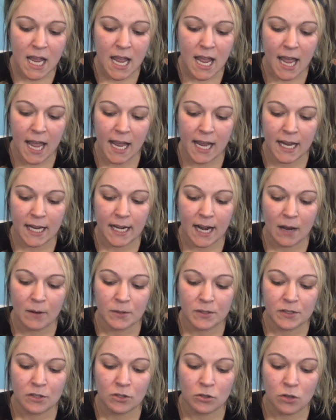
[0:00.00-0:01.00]
And I was
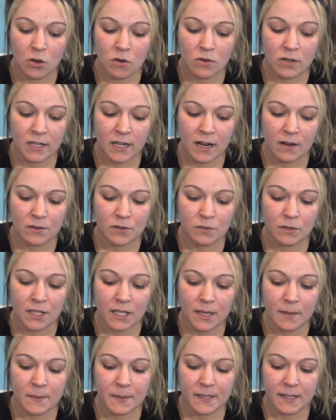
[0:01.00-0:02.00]
alone and I was really
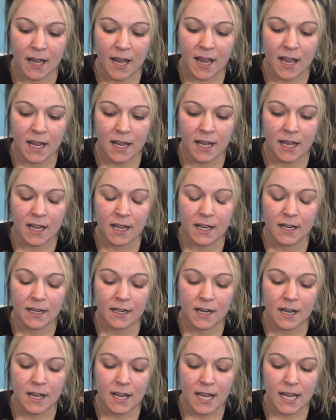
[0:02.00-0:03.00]
upset. And
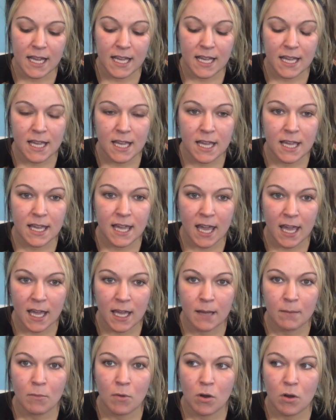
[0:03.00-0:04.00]
he
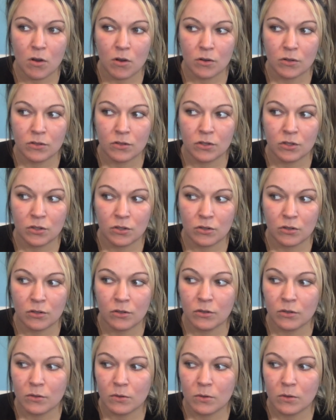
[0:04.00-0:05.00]
came
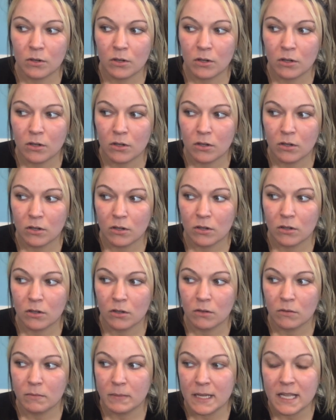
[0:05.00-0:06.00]
to
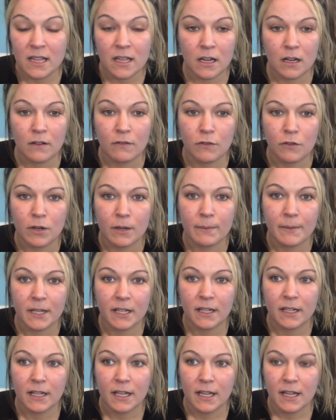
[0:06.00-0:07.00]
be there for me.